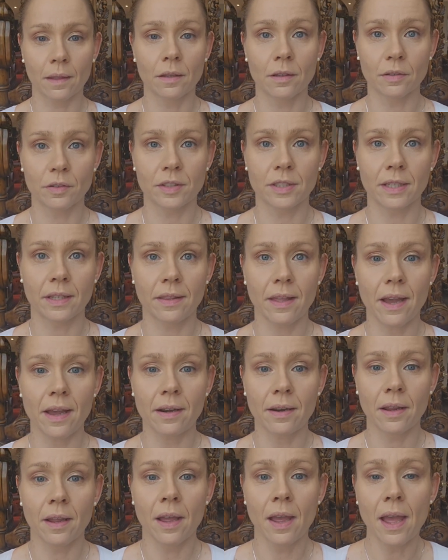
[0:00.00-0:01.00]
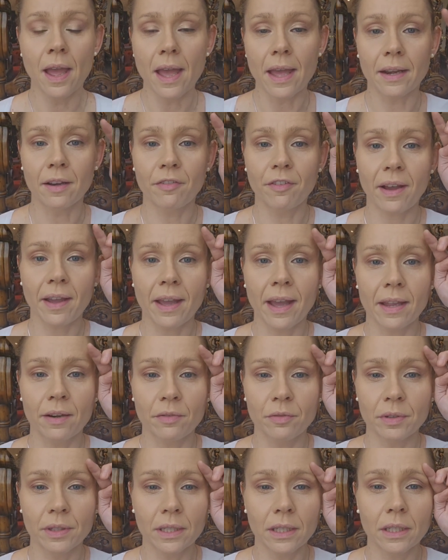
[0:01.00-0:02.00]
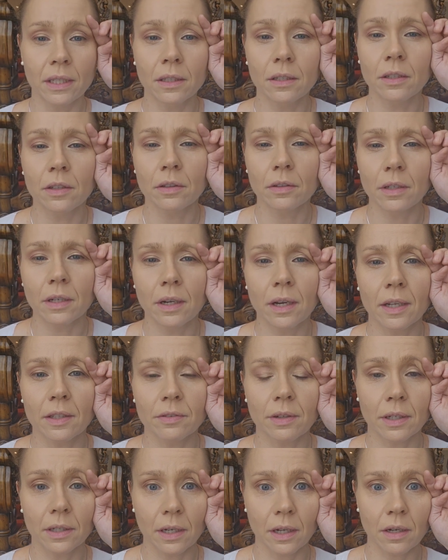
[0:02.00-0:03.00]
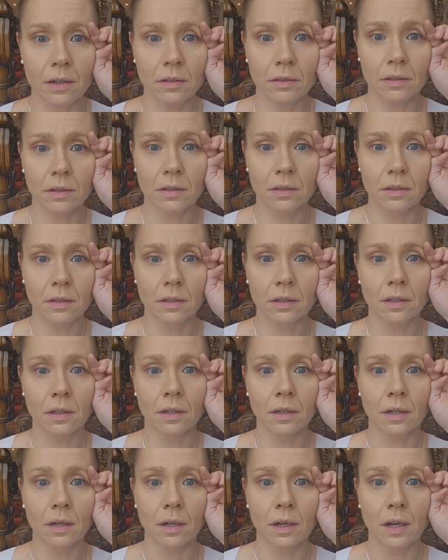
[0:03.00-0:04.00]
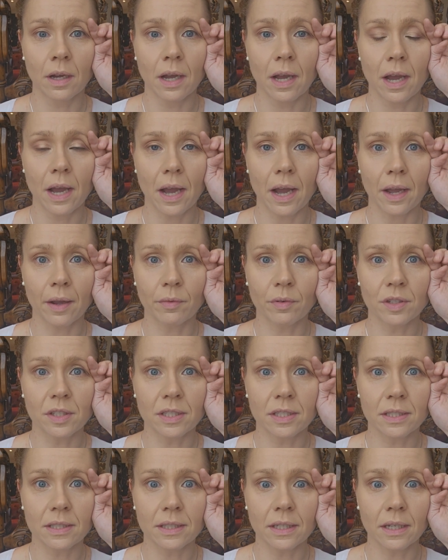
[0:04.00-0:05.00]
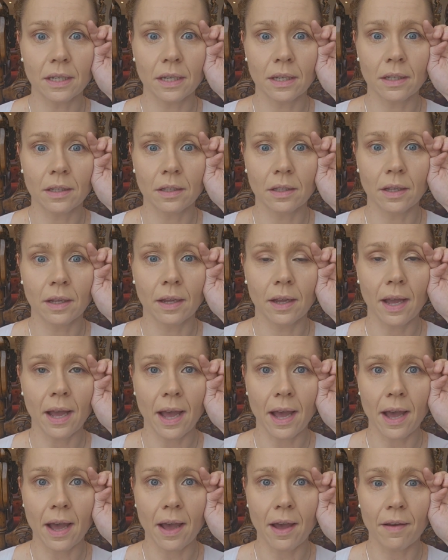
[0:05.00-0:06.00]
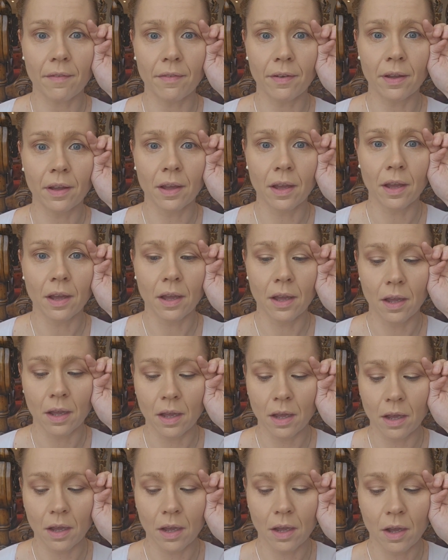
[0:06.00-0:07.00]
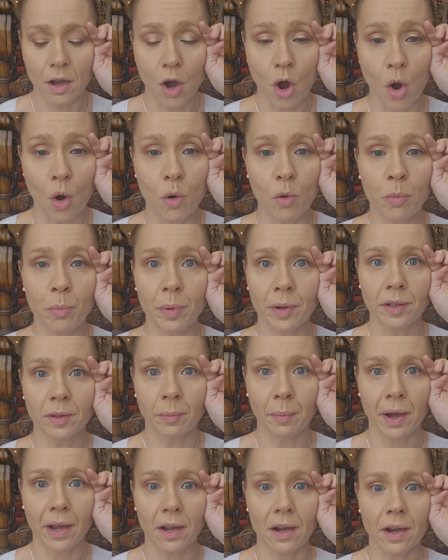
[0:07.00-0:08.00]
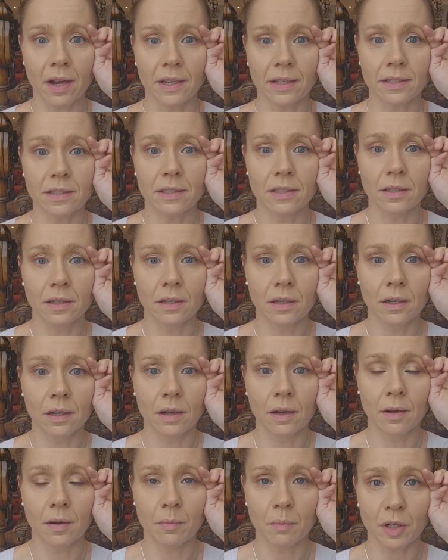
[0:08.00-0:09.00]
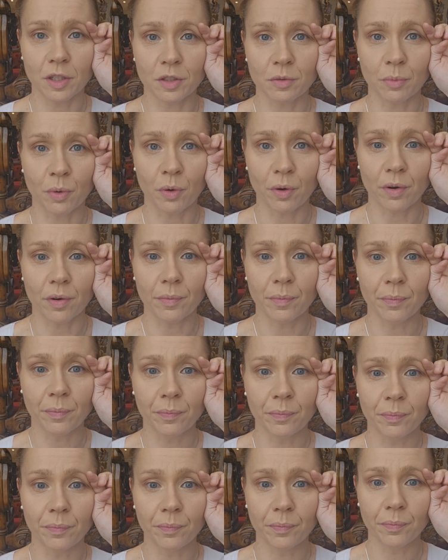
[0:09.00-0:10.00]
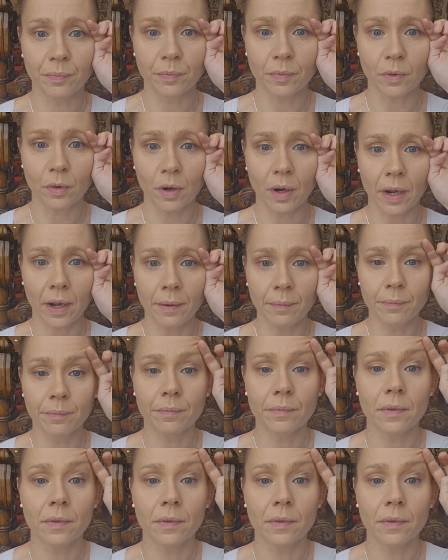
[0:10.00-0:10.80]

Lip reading: You see that? And if I had really hooded eyes right now, I would still have opened my eyes much more, okay?